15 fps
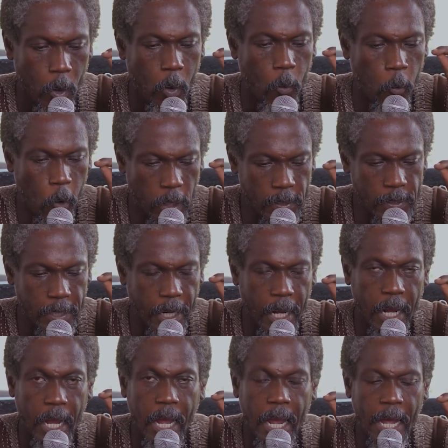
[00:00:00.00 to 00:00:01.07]
What
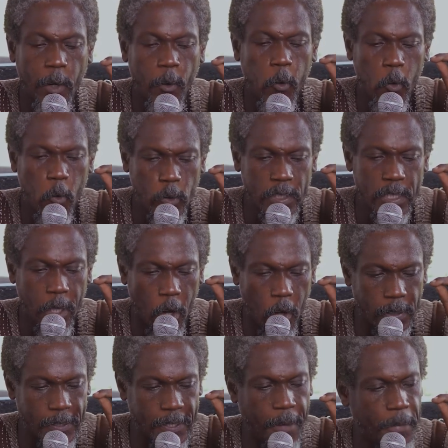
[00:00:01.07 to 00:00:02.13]
and whose
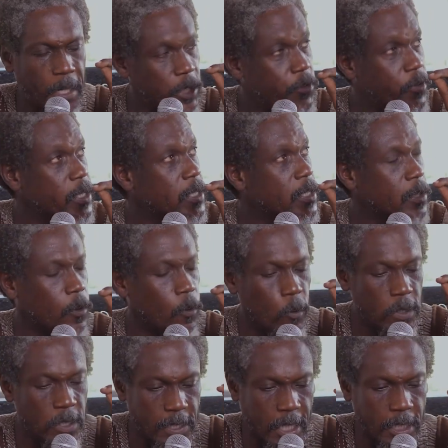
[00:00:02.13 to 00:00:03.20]
long-term interest will
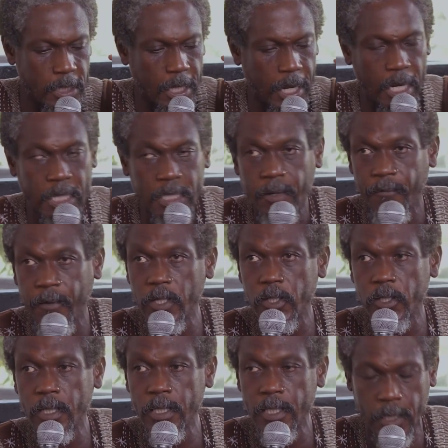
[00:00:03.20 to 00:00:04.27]
such an
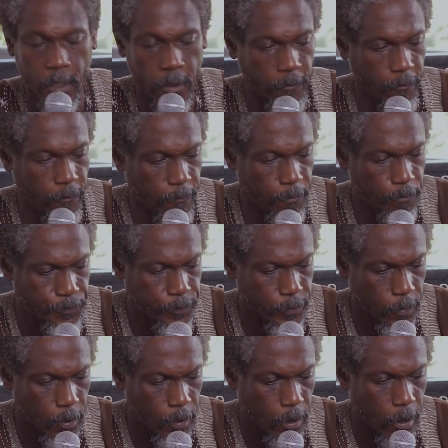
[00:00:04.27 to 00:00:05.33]
intervention serve?
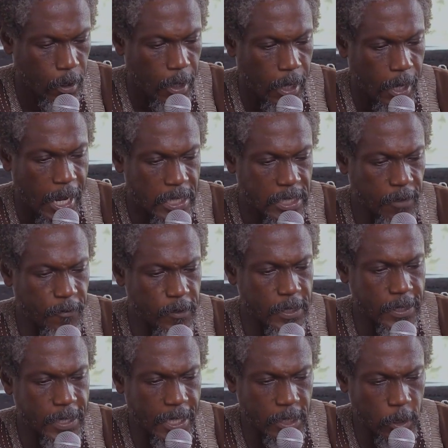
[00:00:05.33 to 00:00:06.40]
As civil
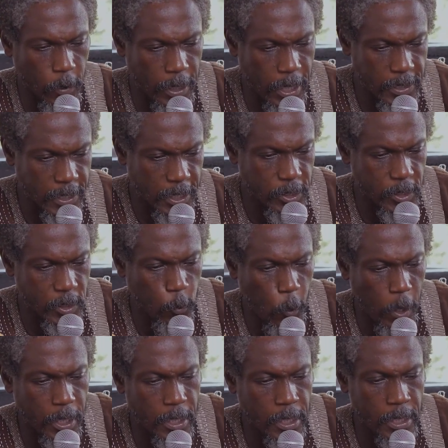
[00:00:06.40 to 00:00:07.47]
society organizations
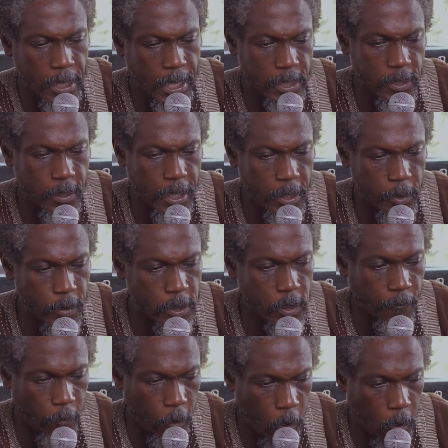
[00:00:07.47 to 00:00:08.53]
working in the national interest
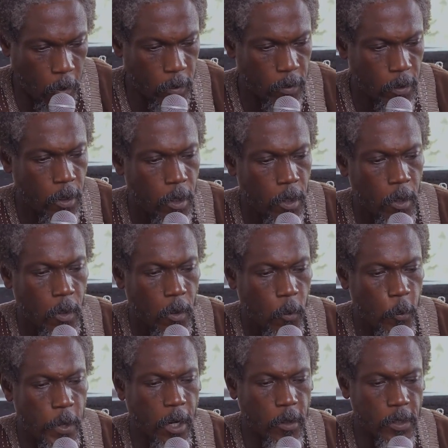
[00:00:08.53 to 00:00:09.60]
of all,
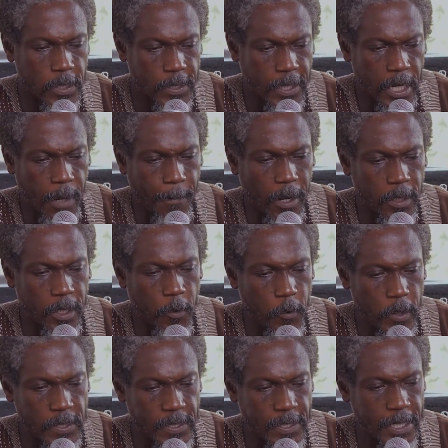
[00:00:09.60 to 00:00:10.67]
we are concerned about the
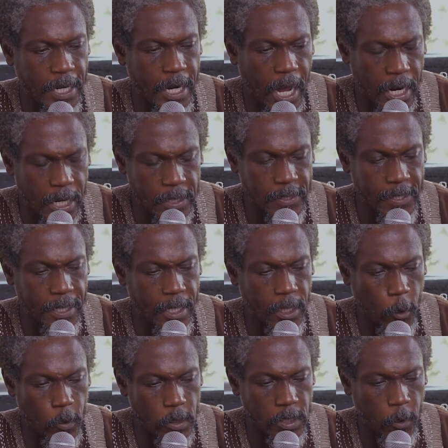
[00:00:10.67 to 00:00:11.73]
risks and unintended
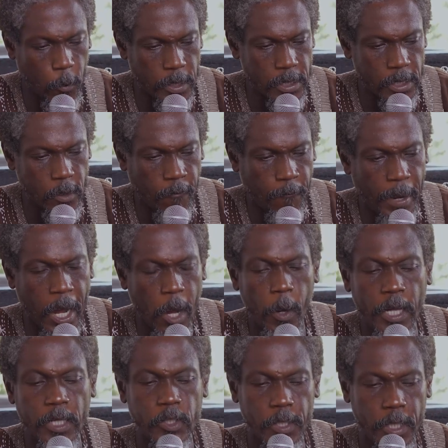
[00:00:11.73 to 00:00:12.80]
consequences of
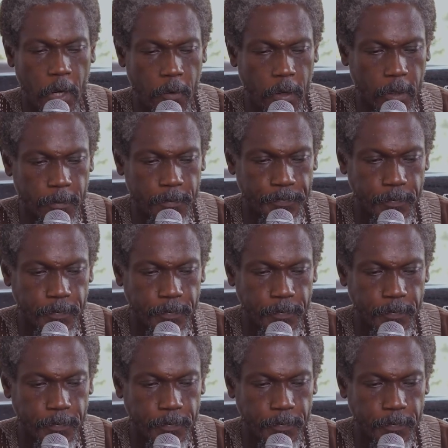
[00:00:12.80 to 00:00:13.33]
bioengineering.